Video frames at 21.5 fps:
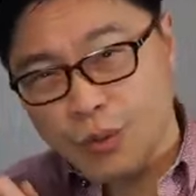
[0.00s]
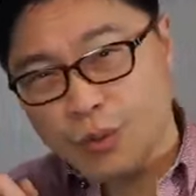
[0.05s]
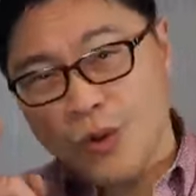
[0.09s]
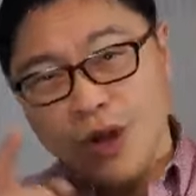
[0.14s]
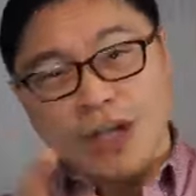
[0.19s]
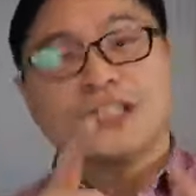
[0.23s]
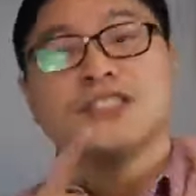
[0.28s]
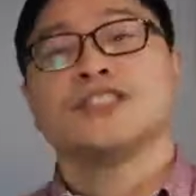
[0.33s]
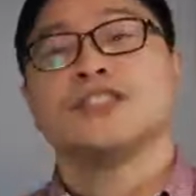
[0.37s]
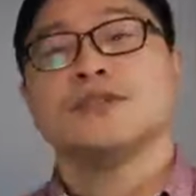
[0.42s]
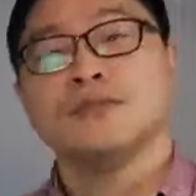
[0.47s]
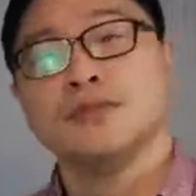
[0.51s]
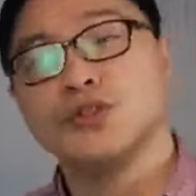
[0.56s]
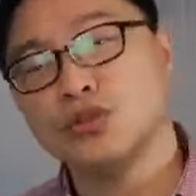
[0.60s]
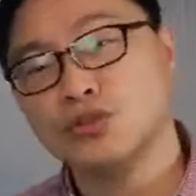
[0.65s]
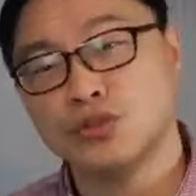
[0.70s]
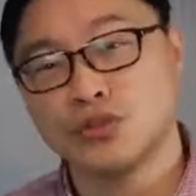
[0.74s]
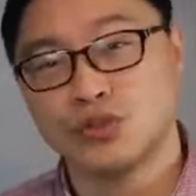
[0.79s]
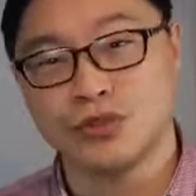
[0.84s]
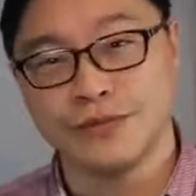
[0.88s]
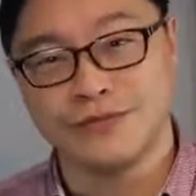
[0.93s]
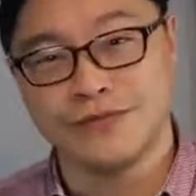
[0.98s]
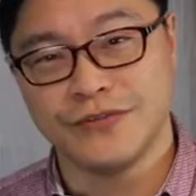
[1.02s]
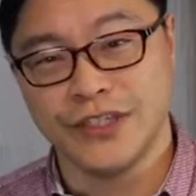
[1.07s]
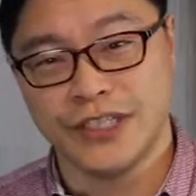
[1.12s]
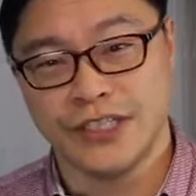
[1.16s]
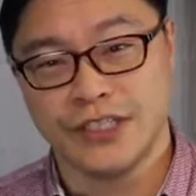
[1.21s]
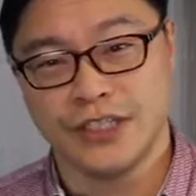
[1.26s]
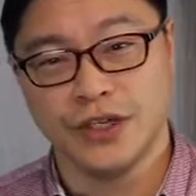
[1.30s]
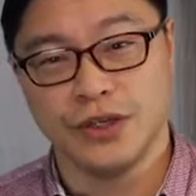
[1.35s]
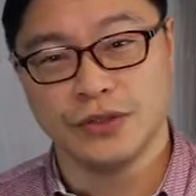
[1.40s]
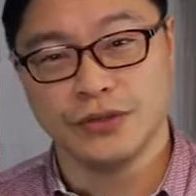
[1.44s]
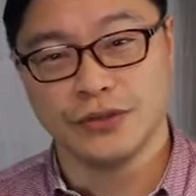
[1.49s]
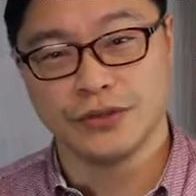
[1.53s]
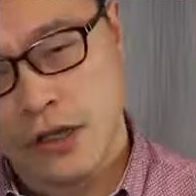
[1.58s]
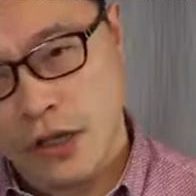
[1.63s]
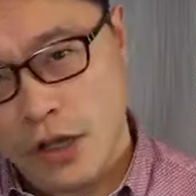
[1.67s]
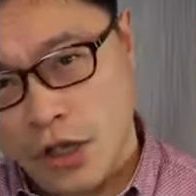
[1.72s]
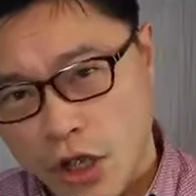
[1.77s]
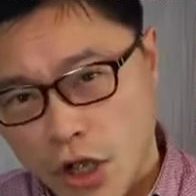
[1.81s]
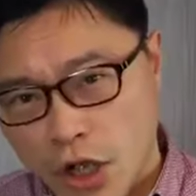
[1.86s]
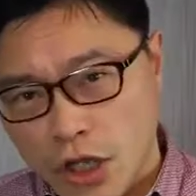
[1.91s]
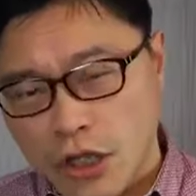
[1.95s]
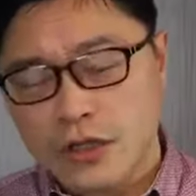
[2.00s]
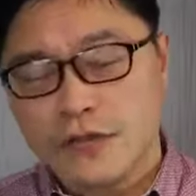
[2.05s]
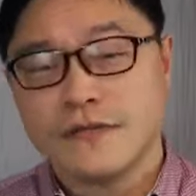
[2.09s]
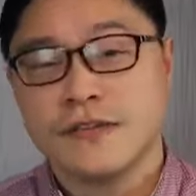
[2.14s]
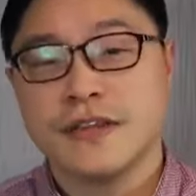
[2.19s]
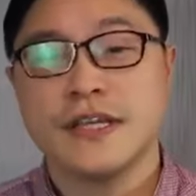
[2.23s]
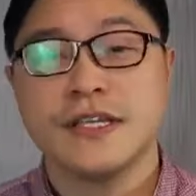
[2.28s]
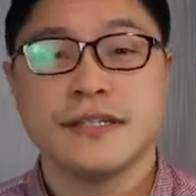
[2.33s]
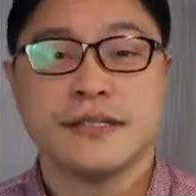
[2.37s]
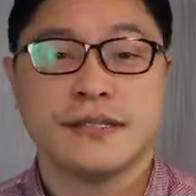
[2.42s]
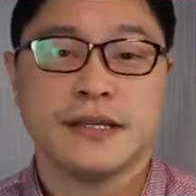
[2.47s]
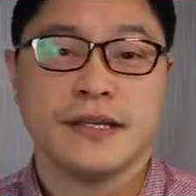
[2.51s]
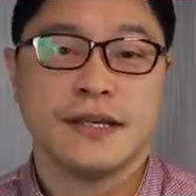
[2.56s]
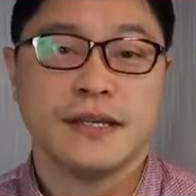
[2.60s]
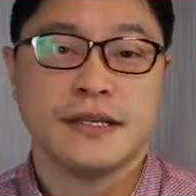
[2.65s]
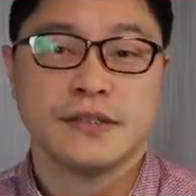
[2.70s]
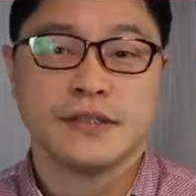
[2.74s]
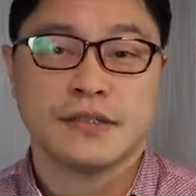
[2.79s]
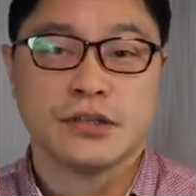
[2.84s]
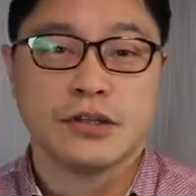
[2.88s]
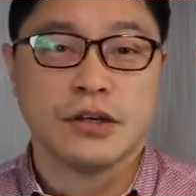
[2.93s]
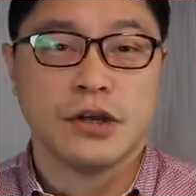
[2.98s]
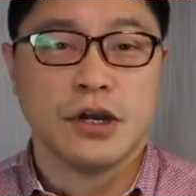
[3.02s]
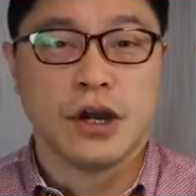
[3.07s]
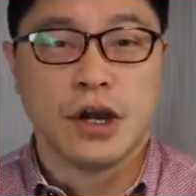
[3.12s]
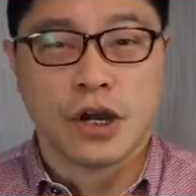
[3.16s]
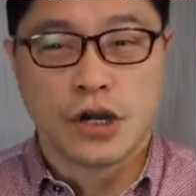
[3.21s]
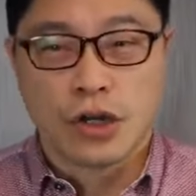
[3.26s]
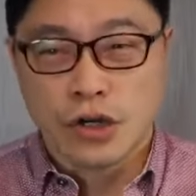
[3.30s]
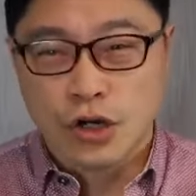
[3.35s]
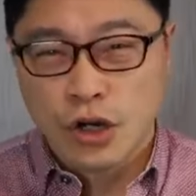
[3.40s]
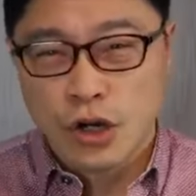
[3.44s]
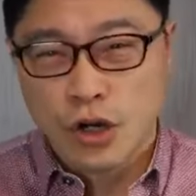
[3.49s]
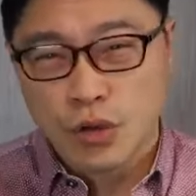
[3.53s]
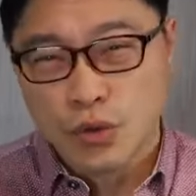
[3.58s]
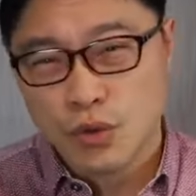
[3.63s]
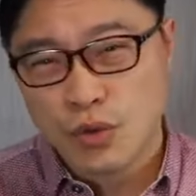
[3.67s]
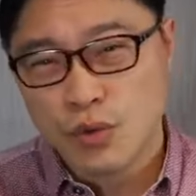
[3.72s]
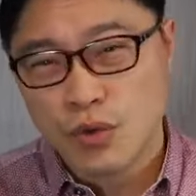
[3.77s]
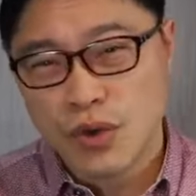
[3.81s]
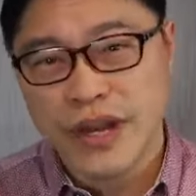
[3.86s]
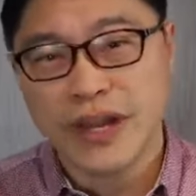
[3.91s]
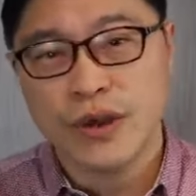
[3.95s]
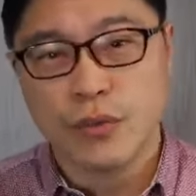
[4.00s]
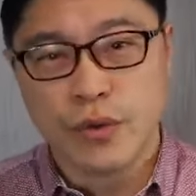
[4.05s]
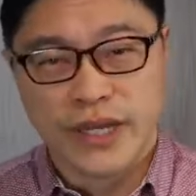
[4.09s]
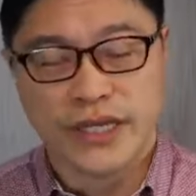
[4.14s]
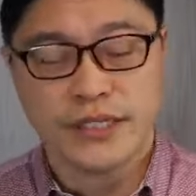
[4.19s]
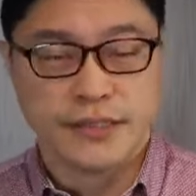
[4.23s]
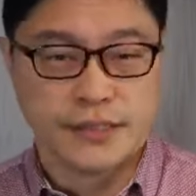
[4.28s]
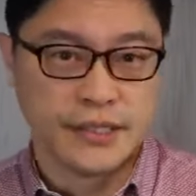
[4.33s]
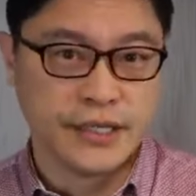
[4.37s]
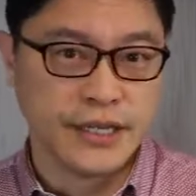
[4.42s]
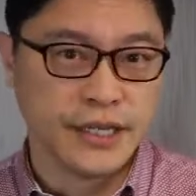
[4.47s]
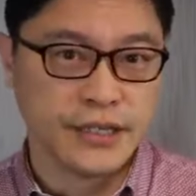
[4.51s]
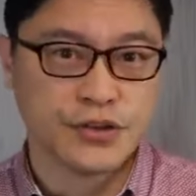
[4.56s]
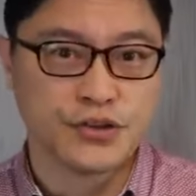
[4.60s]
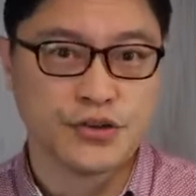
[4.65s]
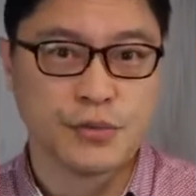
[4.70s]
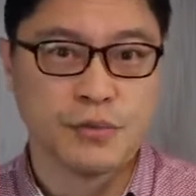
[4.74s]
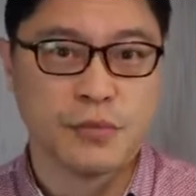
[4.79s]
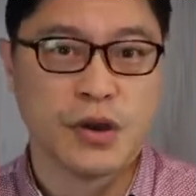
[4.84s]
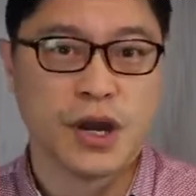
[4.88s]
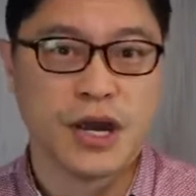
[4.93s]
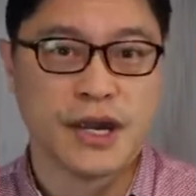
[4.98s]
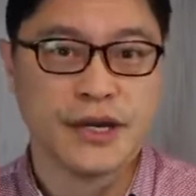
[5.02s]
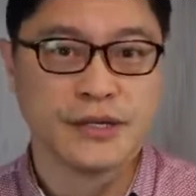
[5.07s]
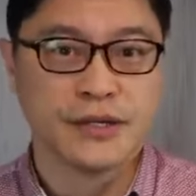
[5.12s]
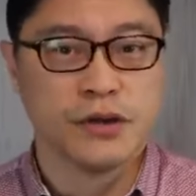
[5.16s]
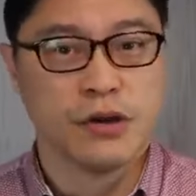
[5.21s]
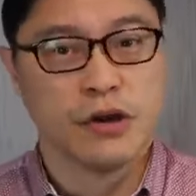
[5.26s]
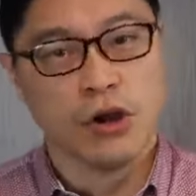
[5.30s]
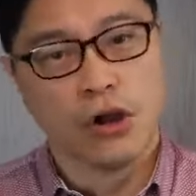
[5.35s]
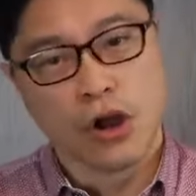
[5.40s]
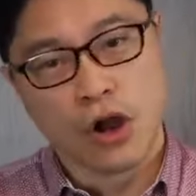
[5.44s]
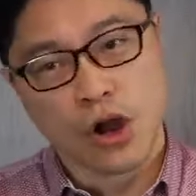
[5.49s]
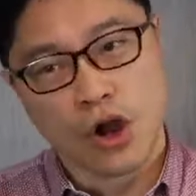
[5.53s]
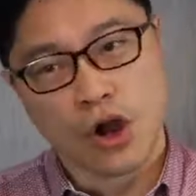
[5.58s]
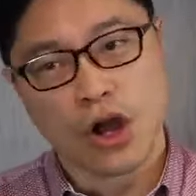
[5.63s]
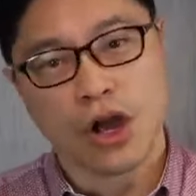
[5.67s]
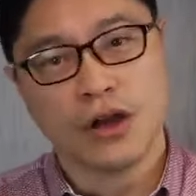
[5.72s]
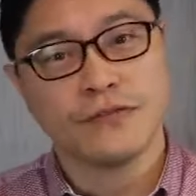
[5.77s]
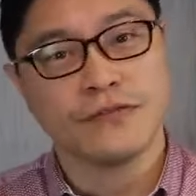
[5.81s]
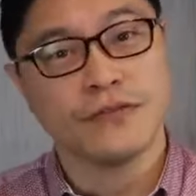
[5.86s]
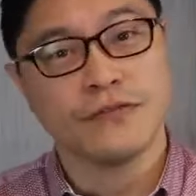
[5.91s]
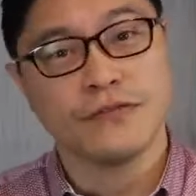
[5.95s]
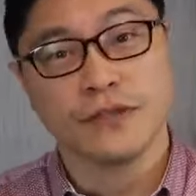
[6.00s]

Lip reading: Watch some YouTube videos. All of these things are great ways to get your mind off